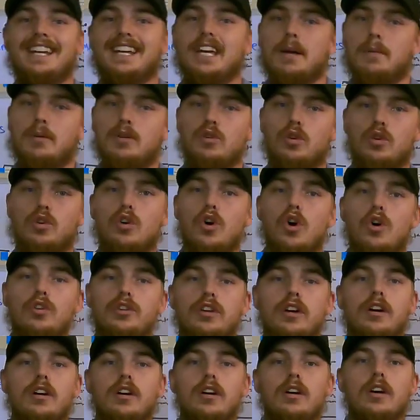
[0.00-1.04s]
a chemical
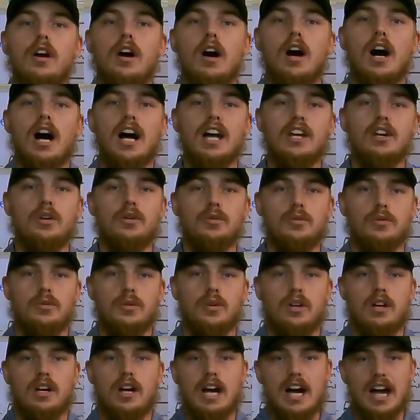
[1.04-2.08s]
called
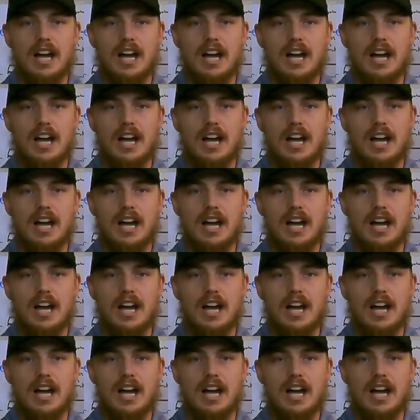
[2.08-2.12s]
iodipsin,